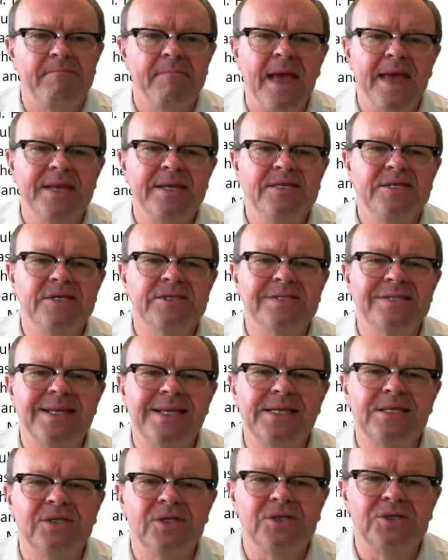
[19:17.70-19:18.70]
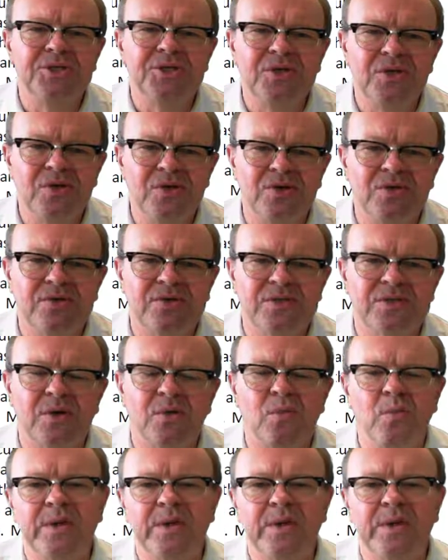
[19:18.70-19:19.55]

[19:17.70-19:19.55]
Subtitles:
Managers need to choose